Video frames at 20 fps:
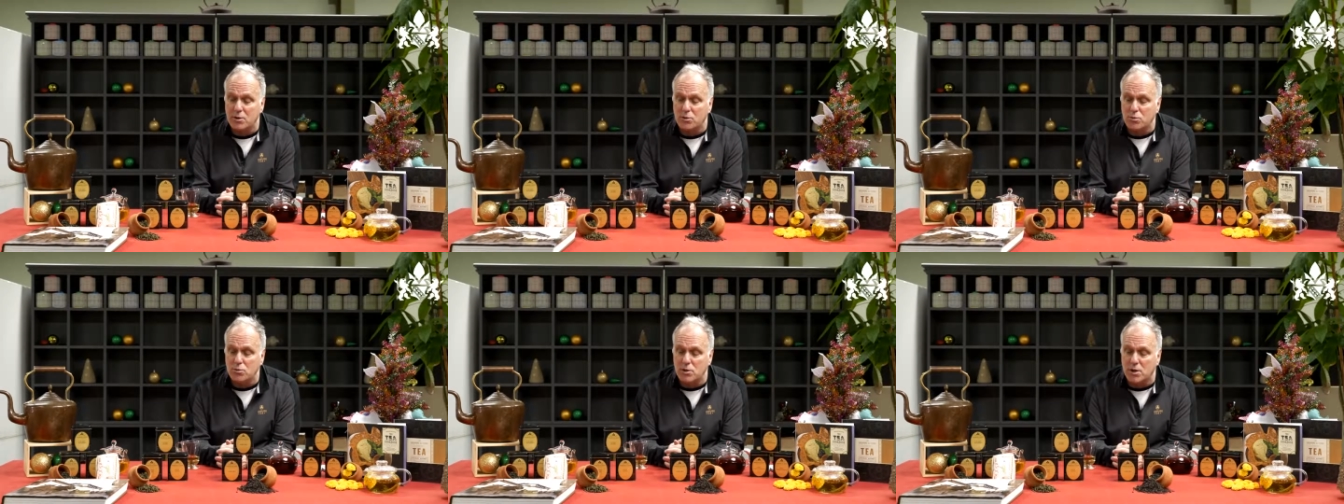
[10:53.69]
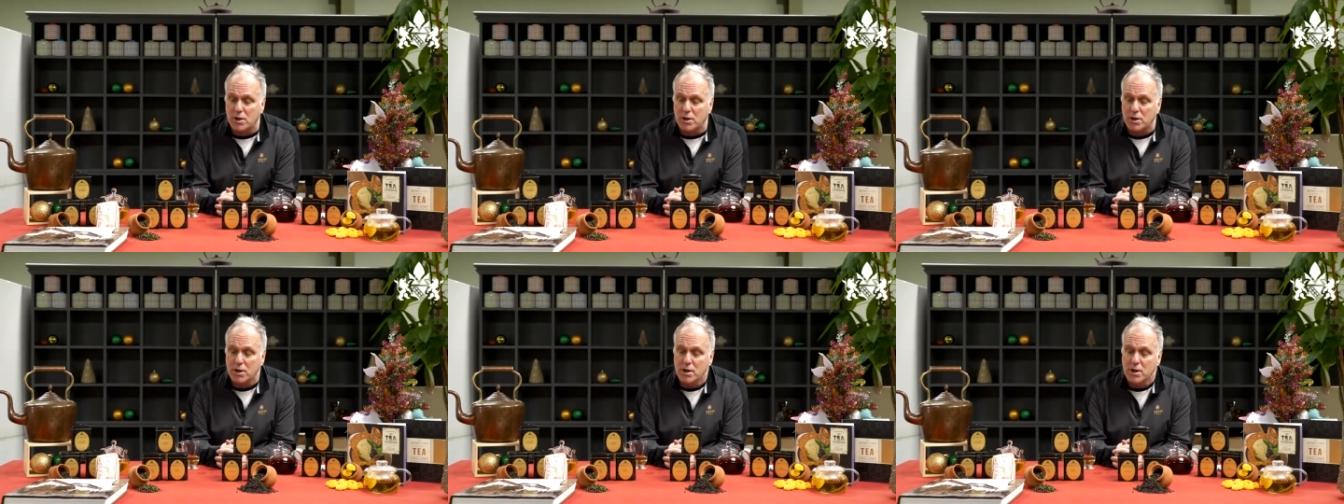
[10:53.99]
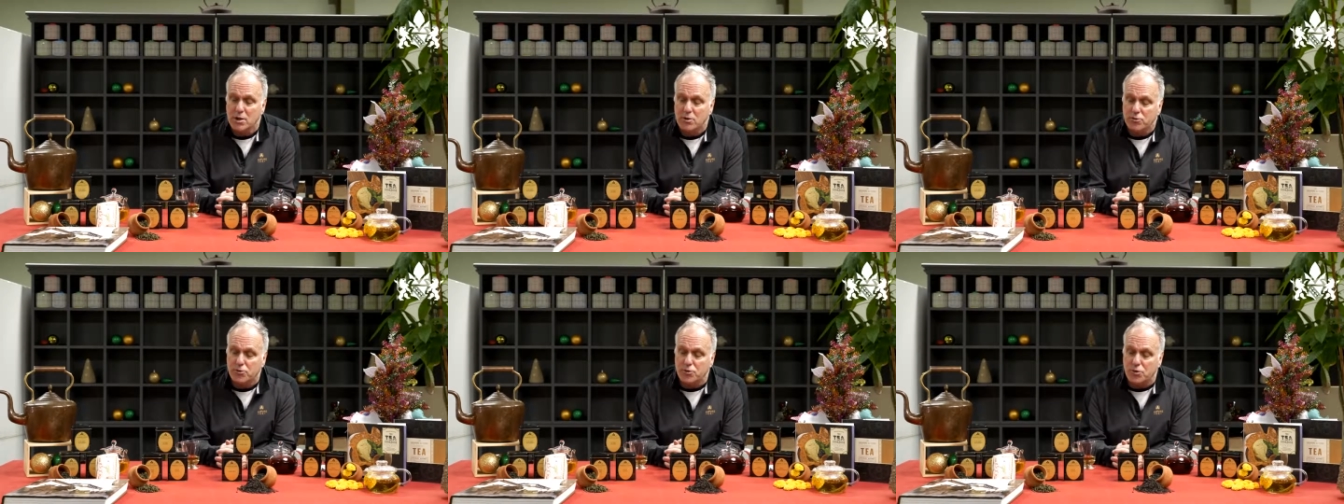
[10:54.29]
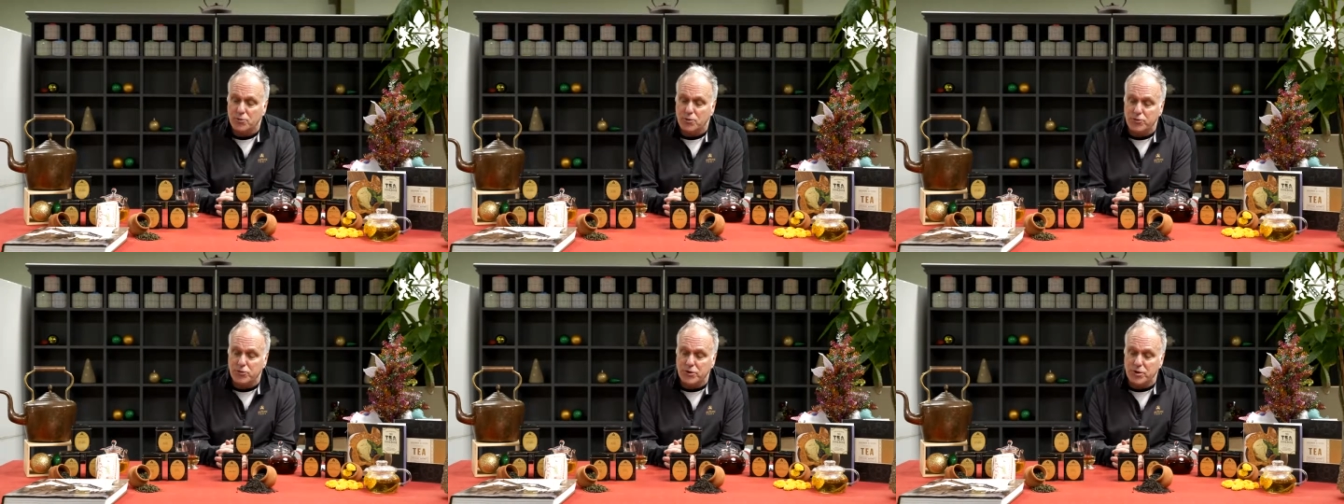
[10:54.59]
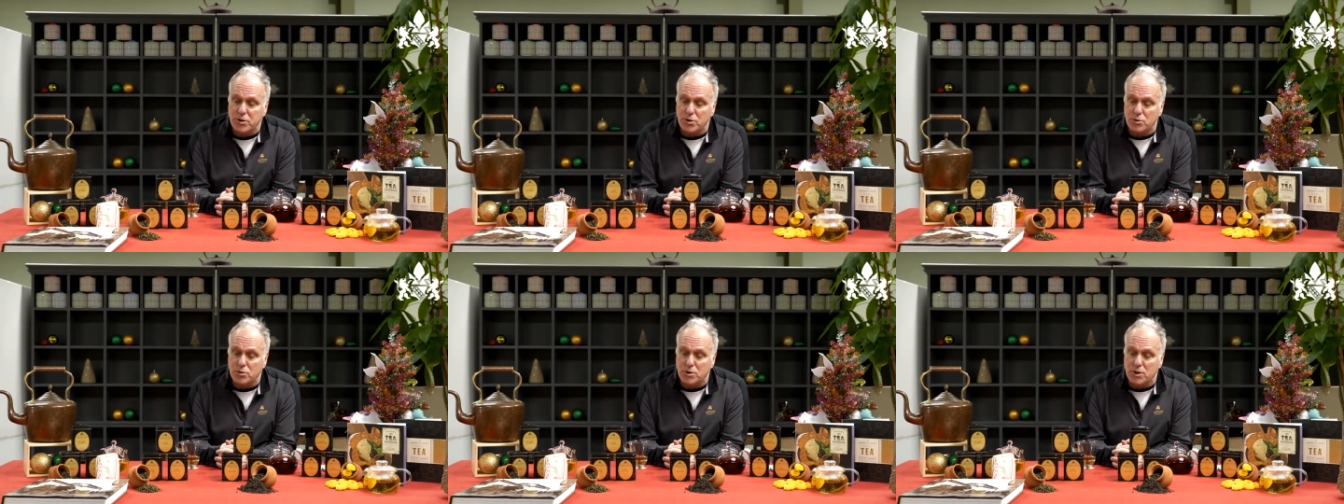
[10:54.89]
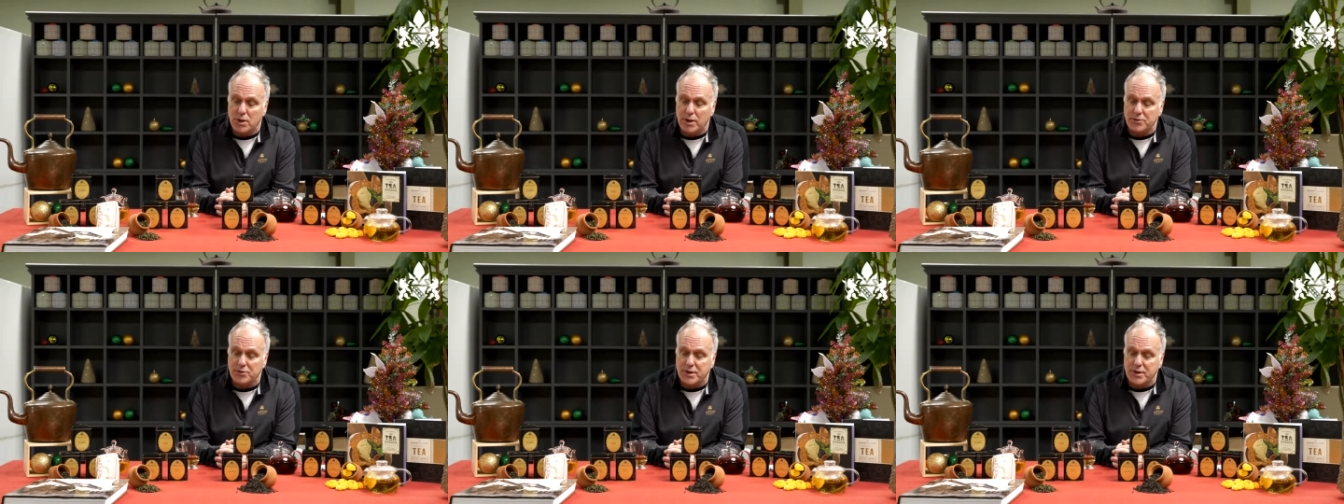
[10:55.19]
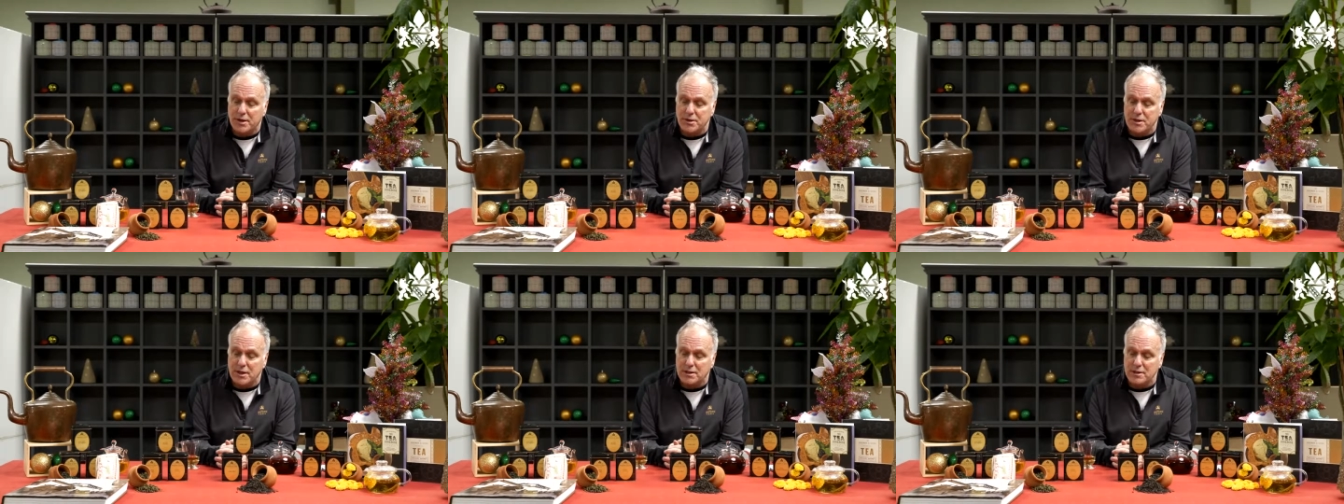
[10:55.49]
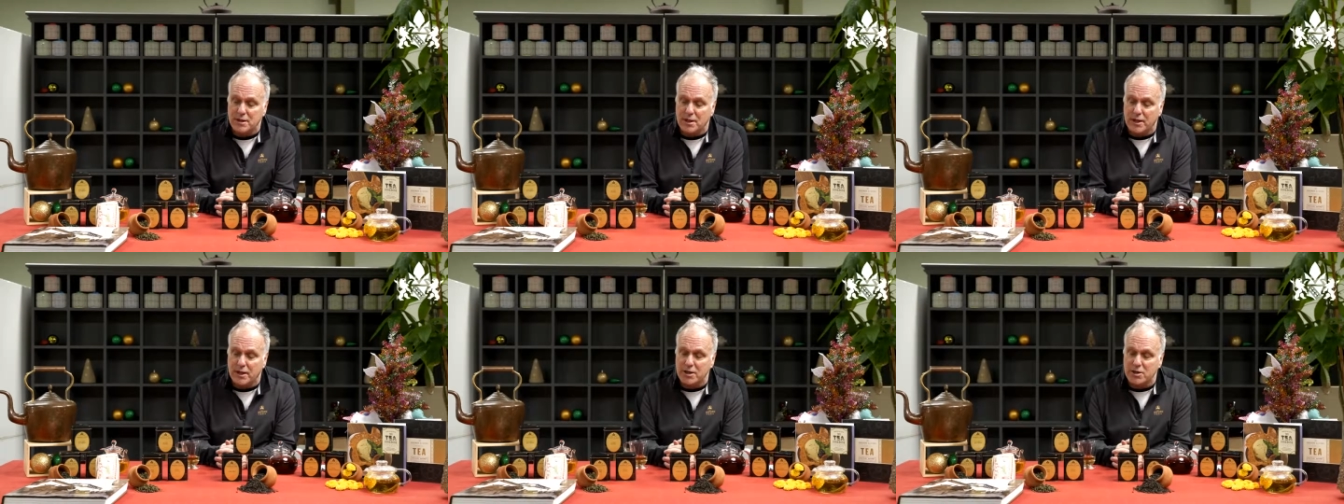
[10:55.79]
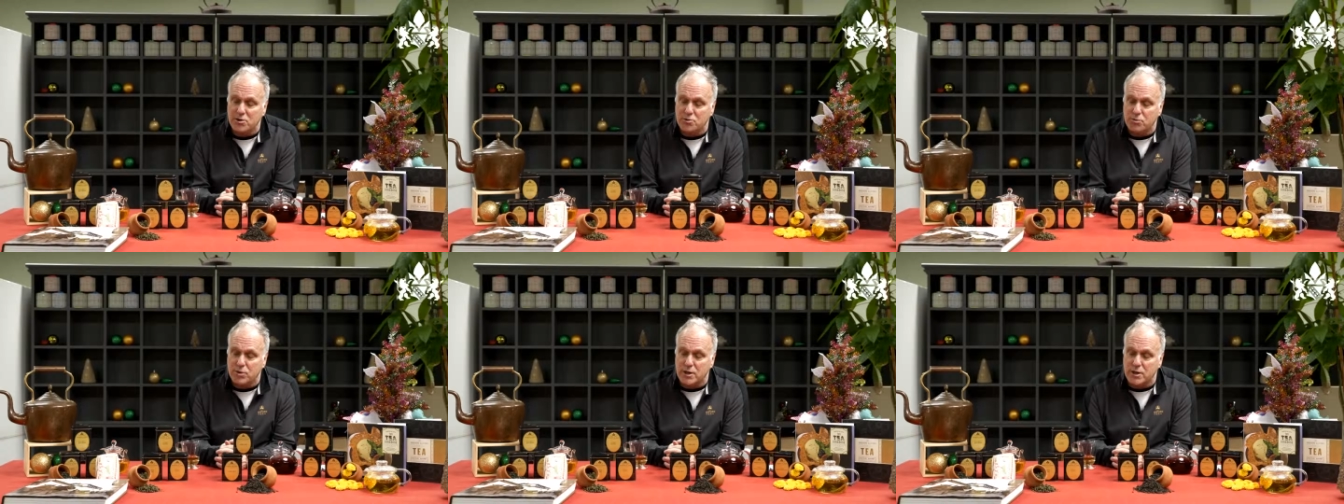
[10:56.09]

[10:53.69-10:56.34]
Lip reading: So if you see the oolong, it's got that light green,